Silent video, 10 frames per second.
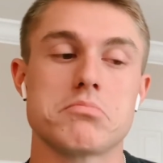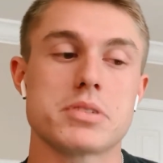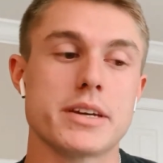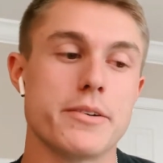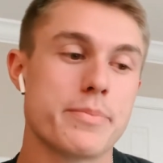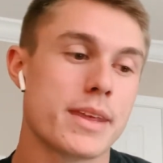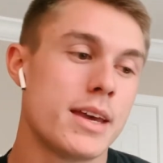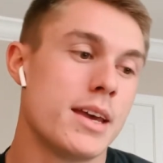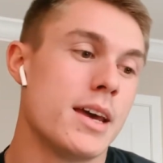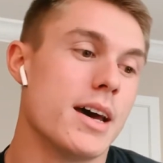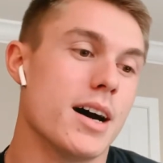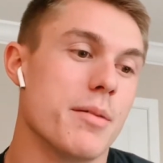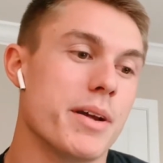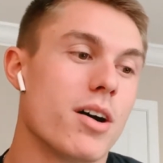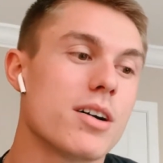So,
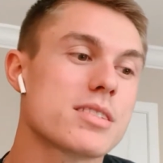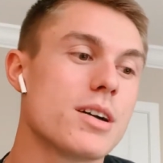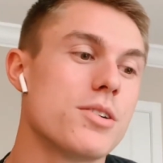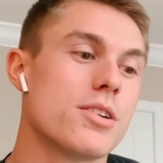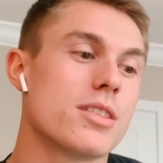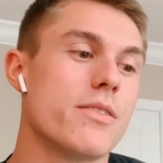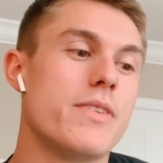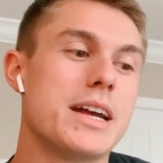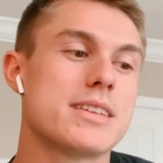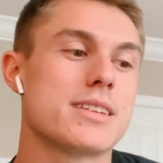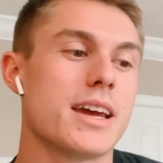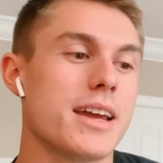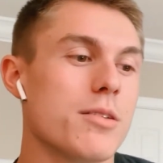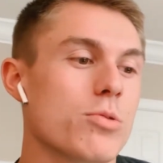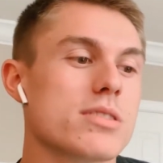and also during the fed
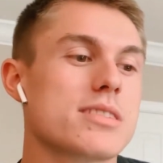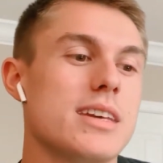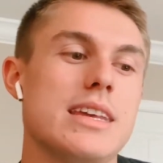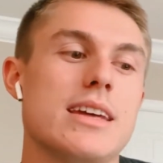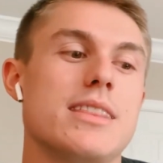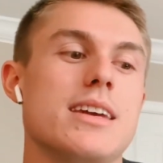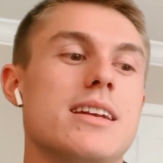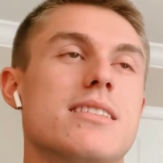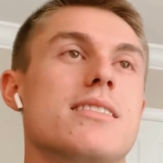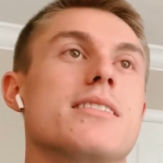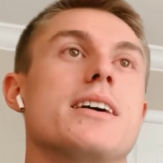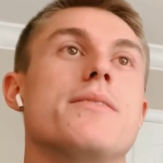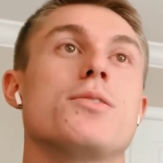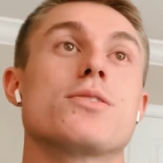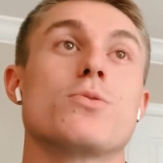state, we'll see that the insulin
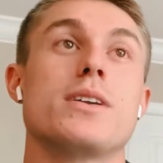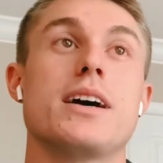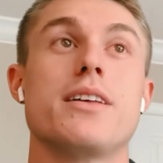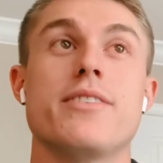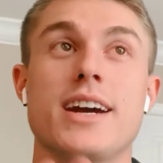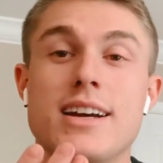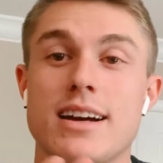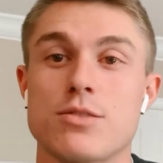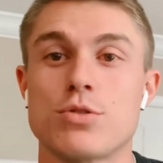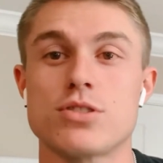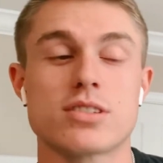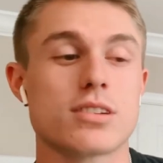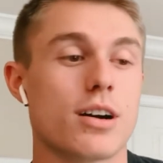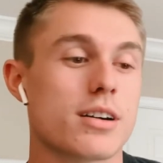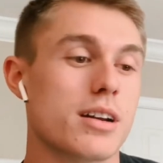levels would elevate, as we were just
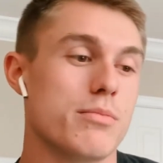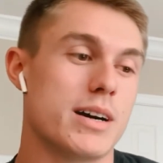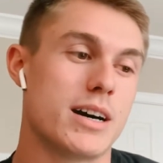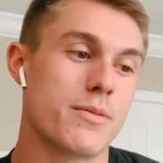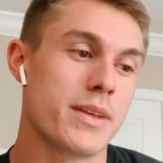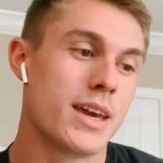talking about.